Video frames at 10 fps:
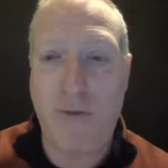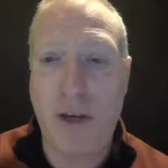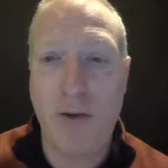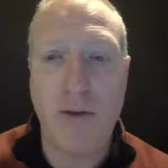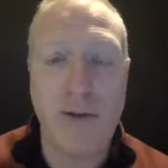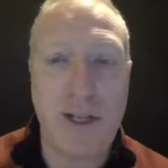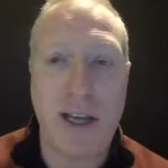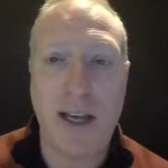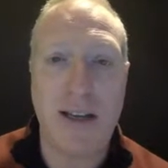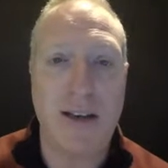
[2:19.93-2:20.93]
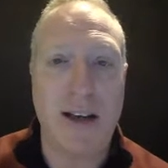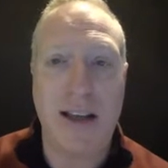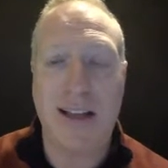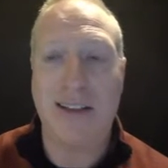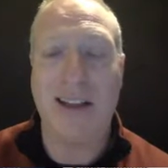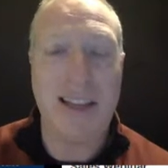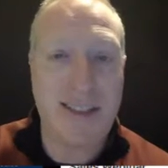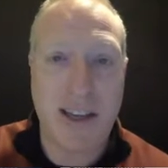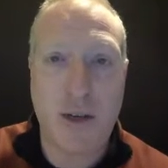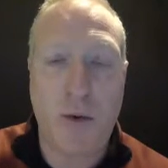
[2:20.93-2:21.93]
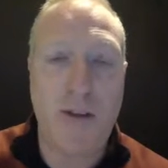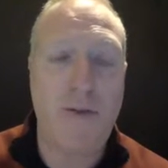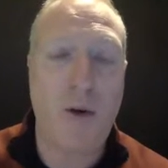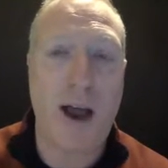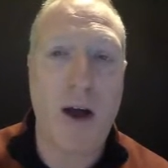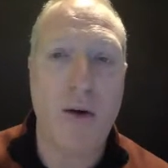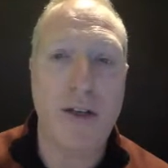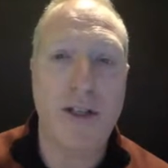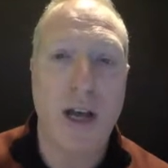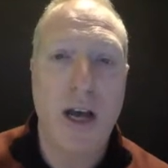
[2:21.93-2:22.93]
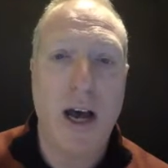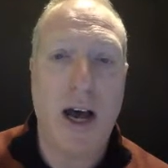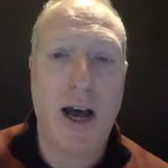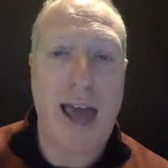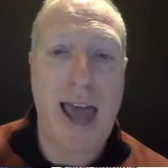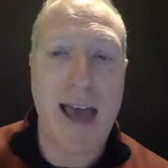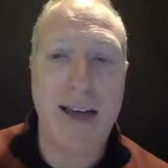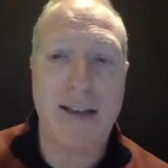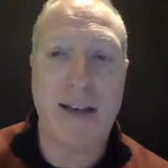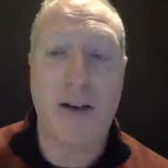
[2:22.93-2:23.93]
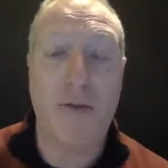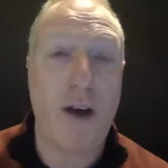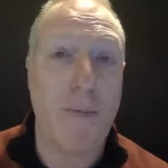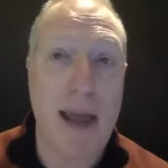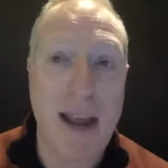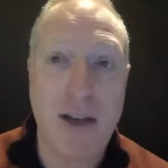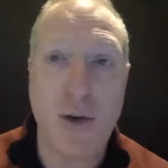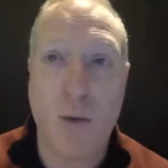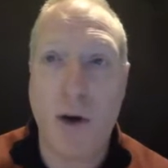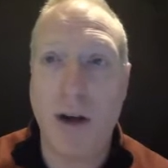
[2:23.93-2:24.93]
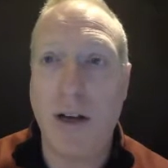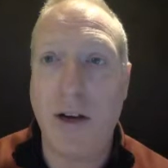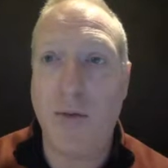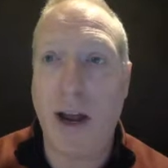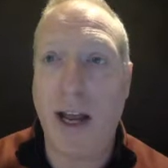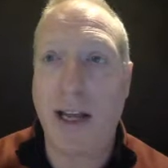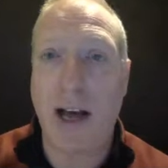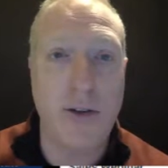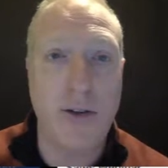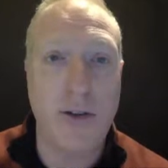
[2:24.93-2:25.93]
views in less than 24 hours, and a page 1 rank on